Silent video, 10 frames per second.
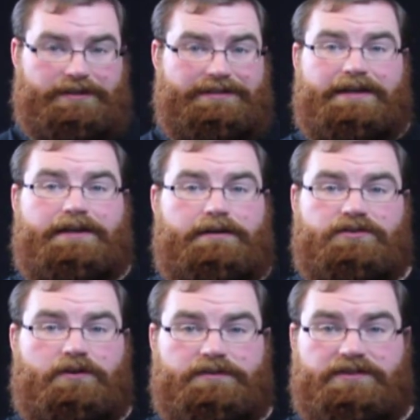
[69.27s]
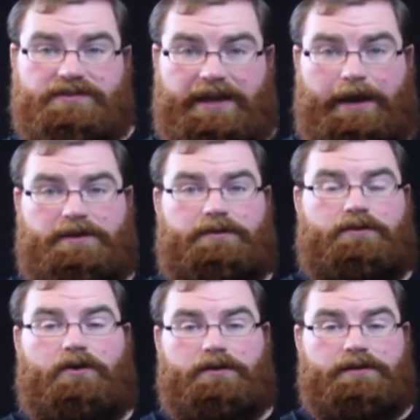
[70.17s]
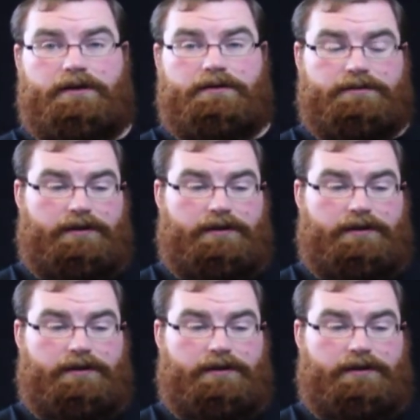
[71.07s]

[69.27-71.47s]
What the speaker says: decade of service as captain of the guard there.